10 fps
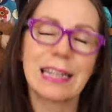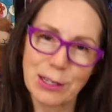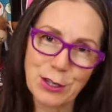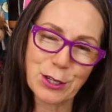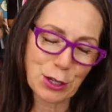
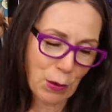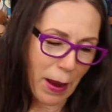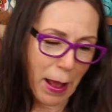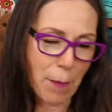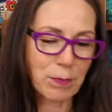
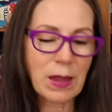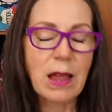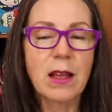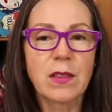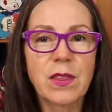Instagram.
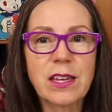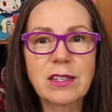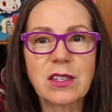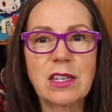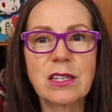
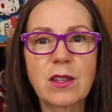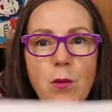This is the